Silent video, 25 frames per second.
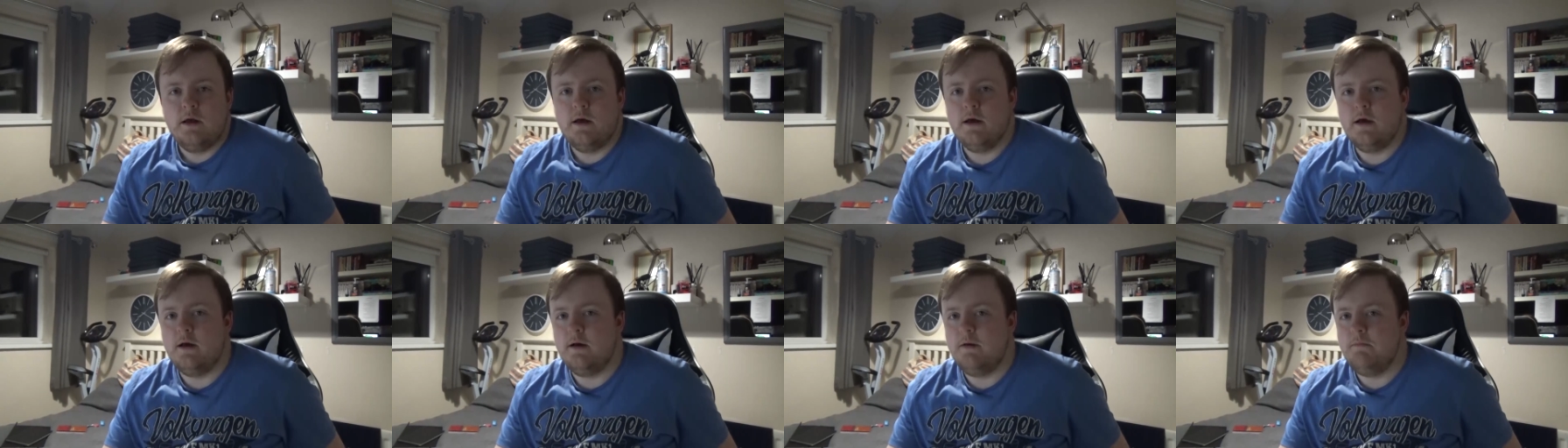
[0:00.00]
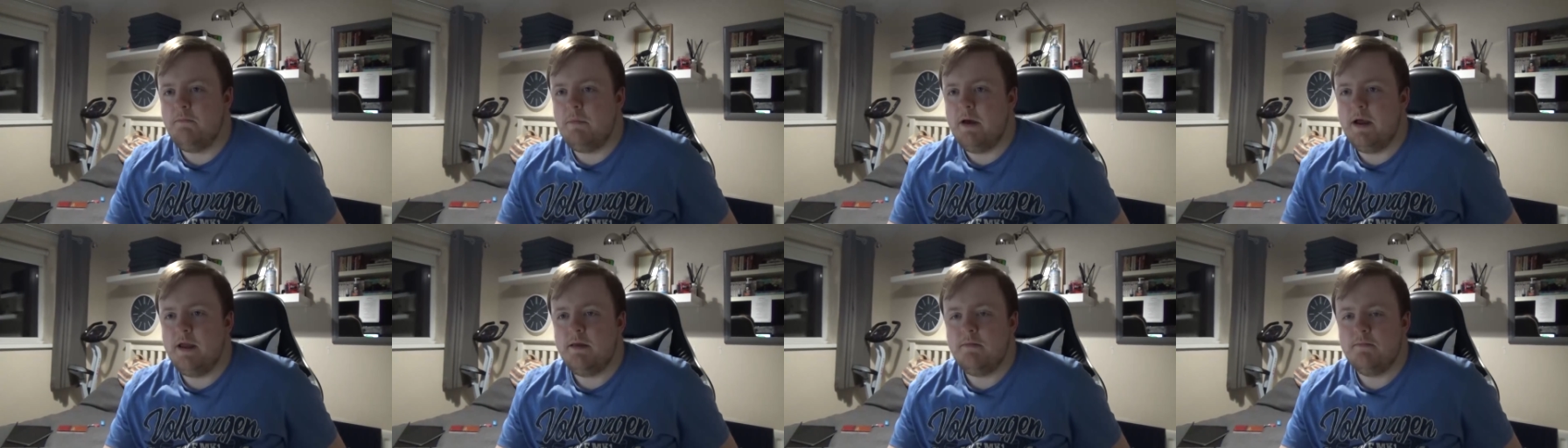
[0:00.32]
I
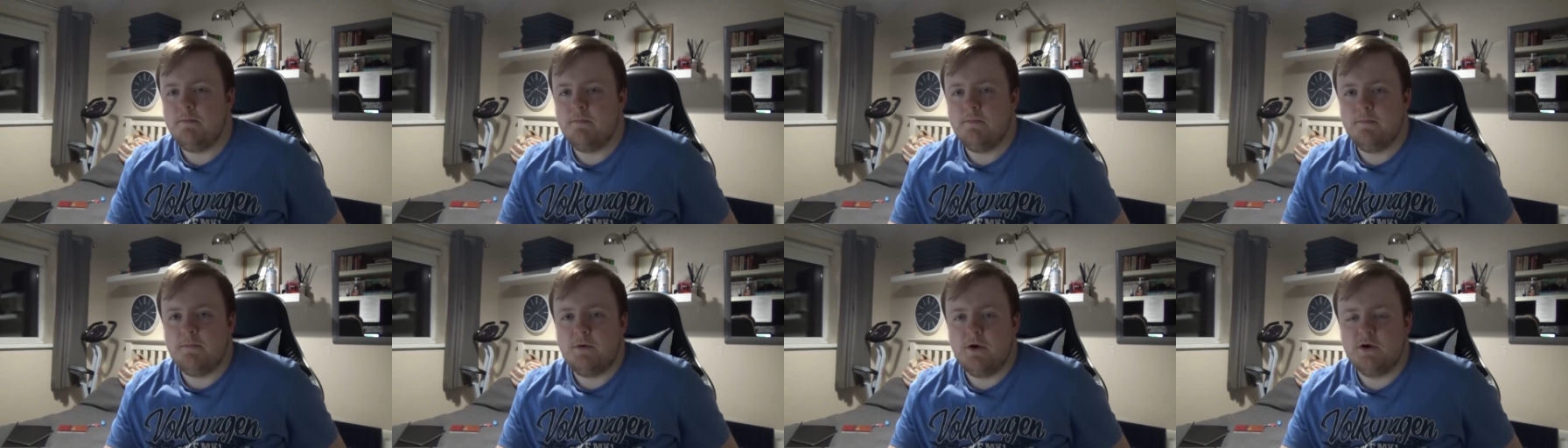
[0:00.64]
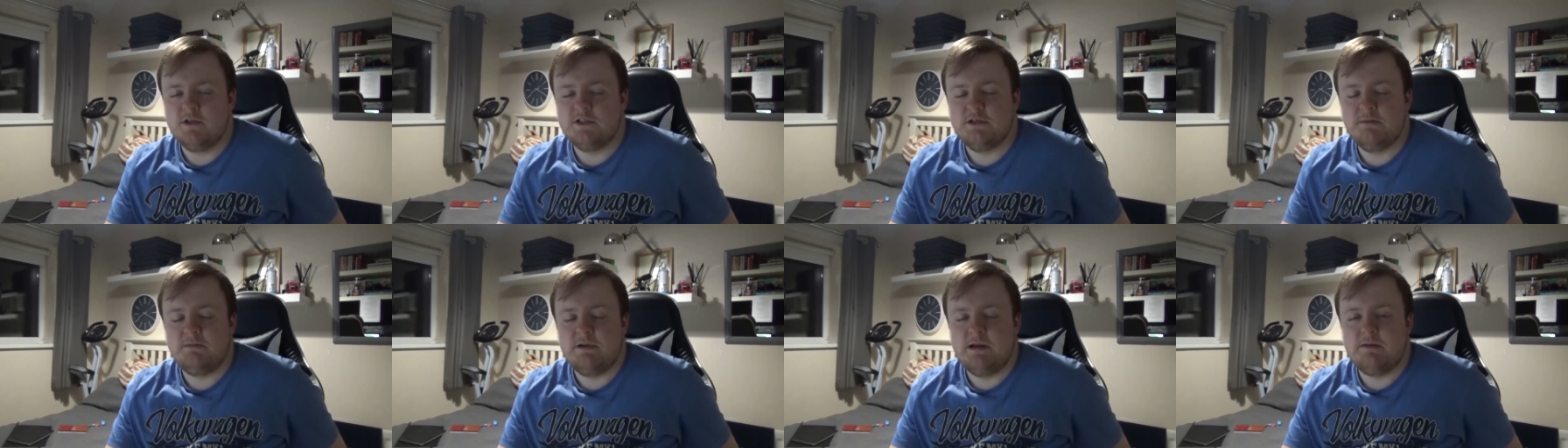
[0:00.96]
might
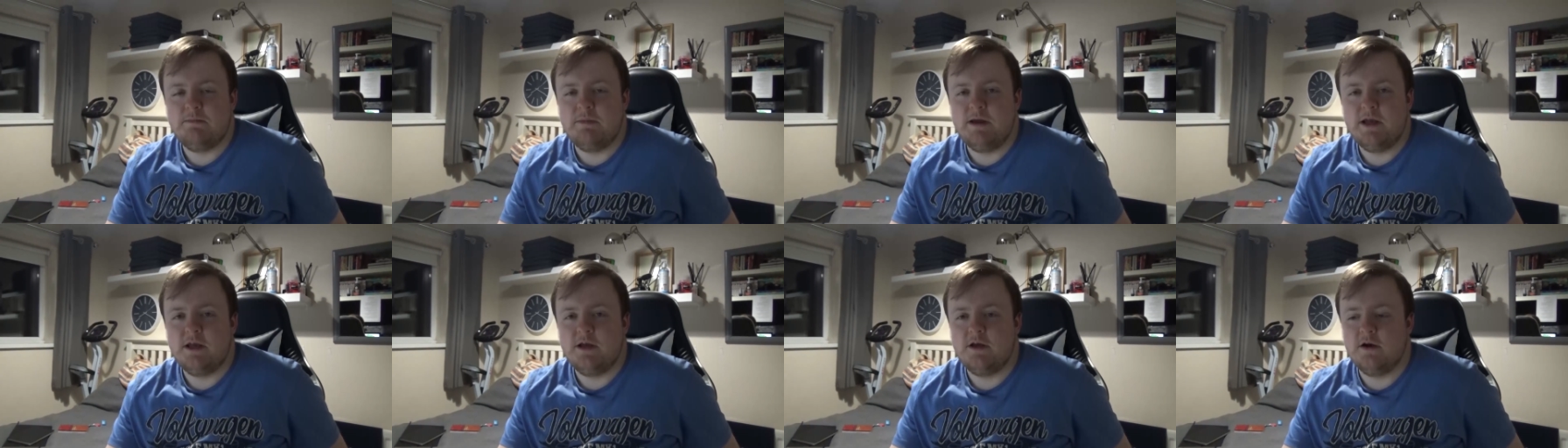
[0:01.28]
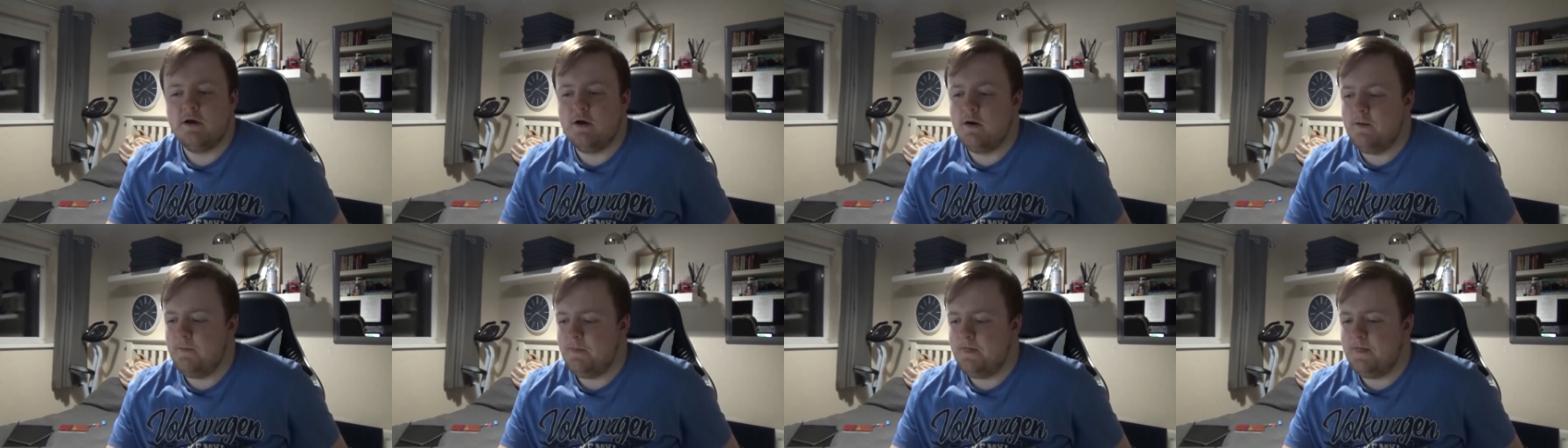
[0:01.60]
possibly make
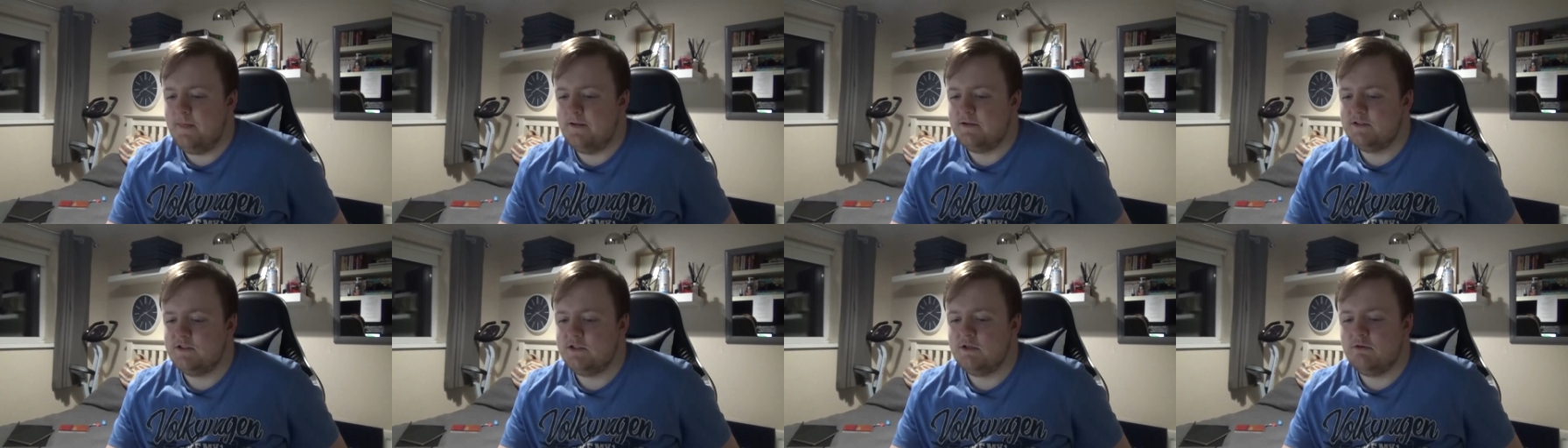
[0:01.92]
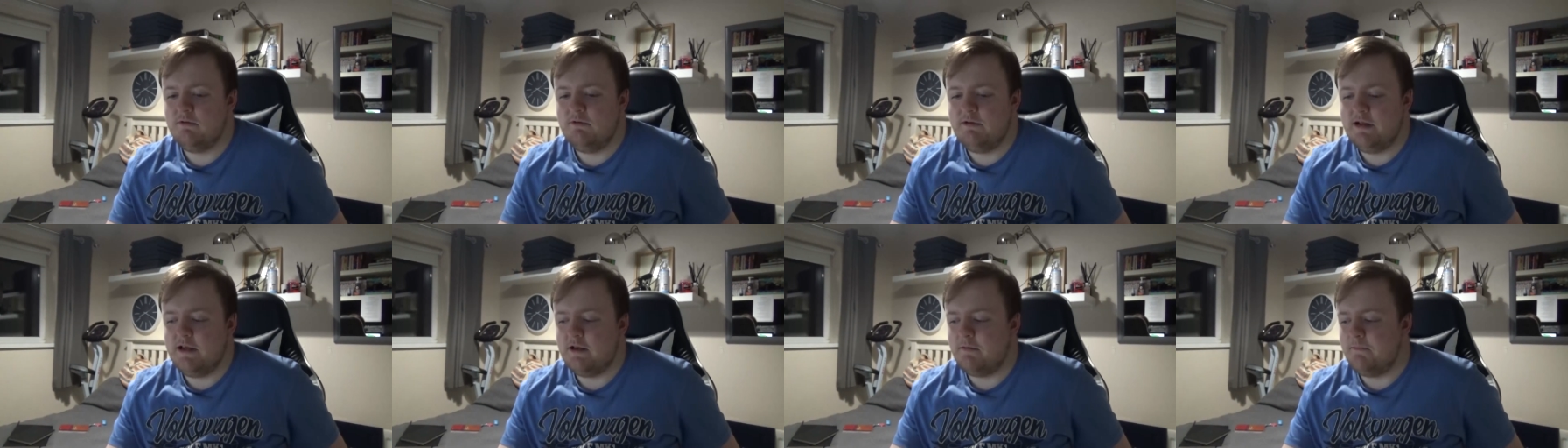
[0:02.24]
a
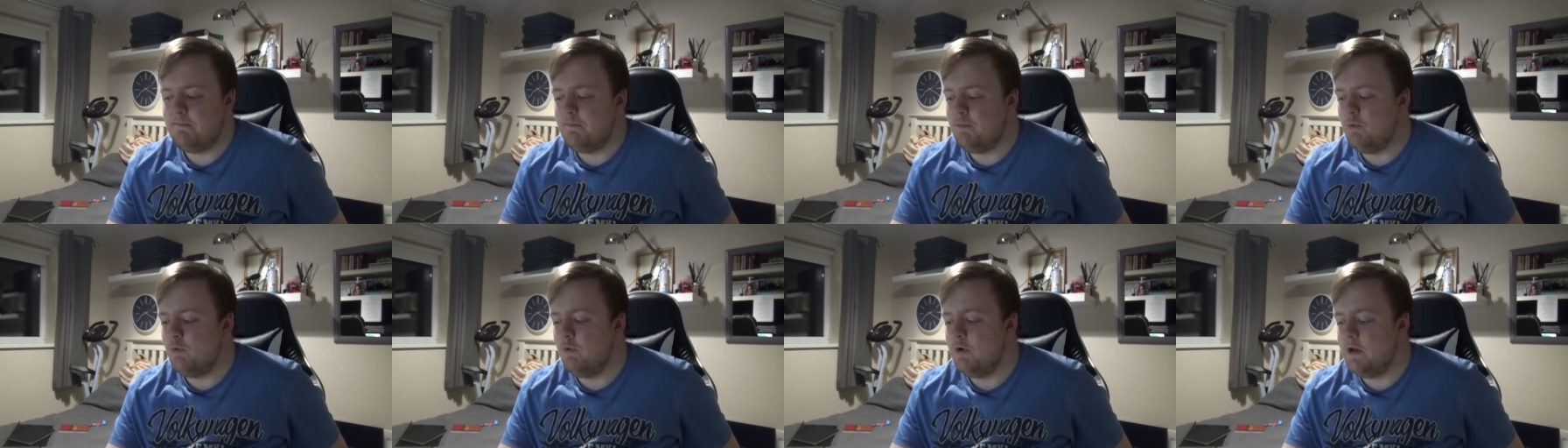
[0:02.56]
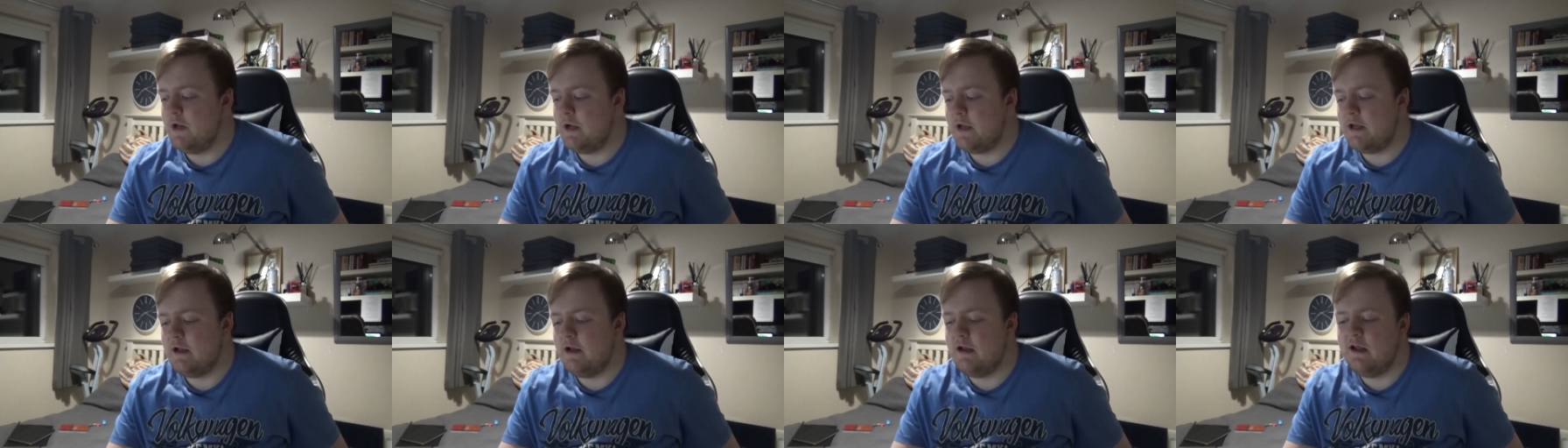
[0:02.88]
sort of like a
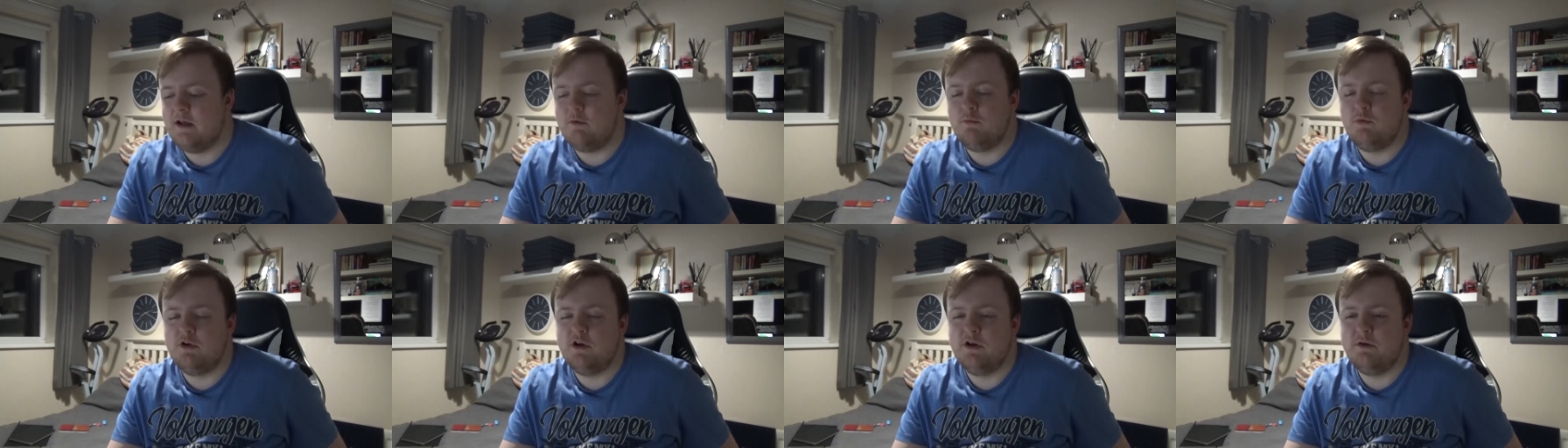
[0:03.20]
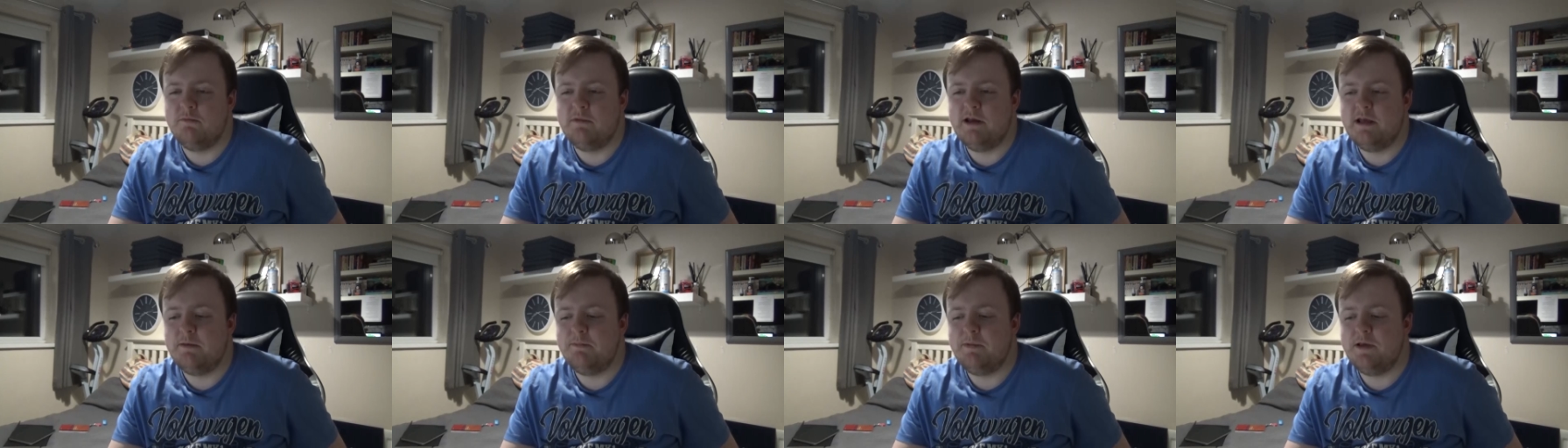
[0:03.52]
point I kind of like wanted
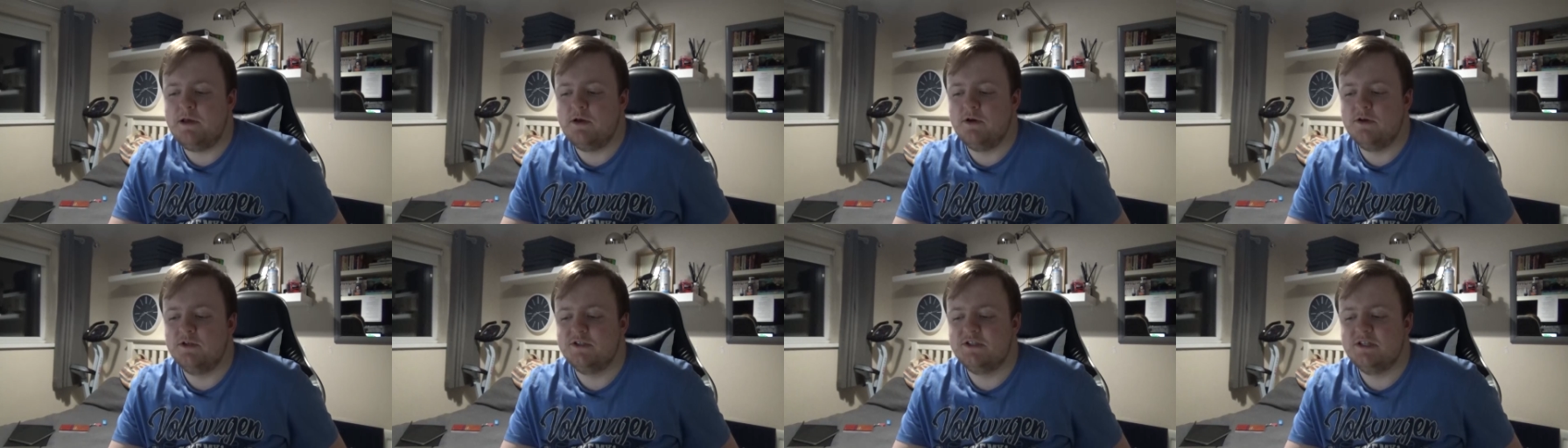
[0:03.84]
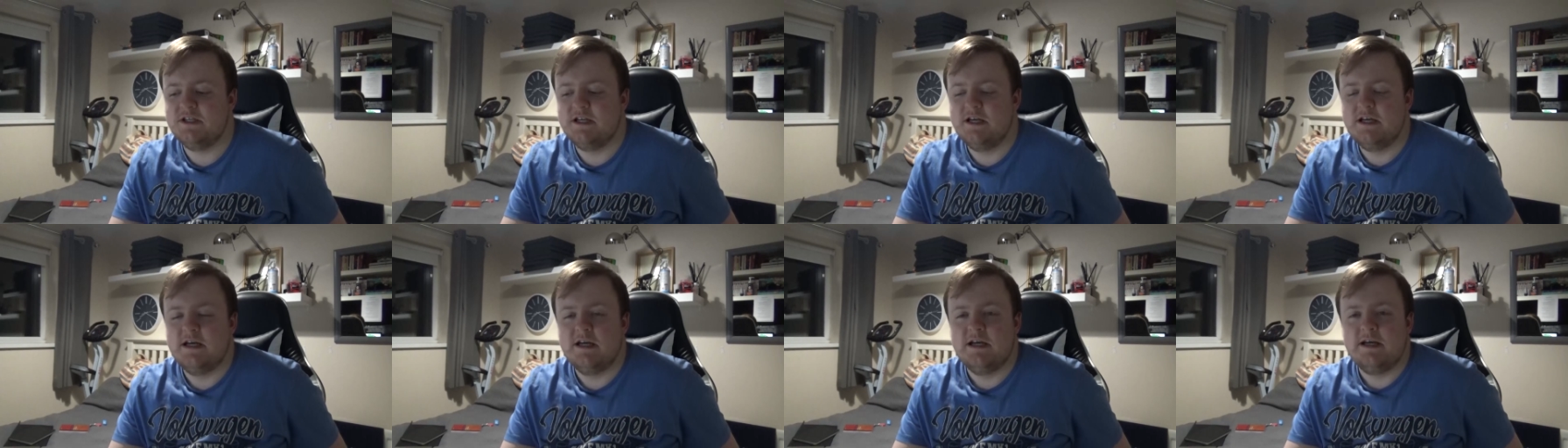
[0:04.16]
to make
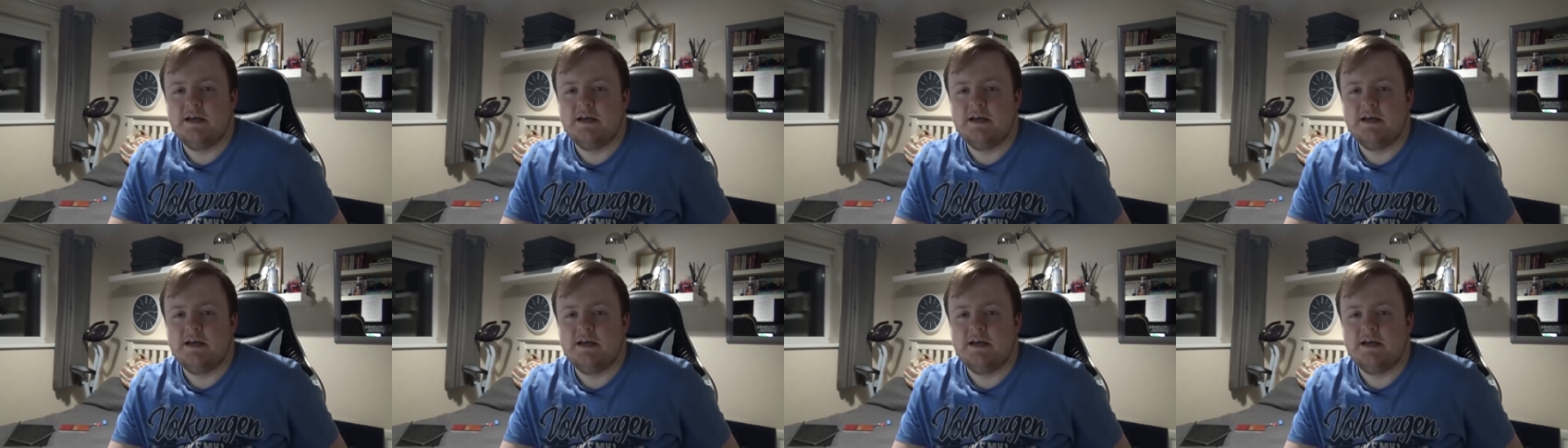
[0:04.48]
because,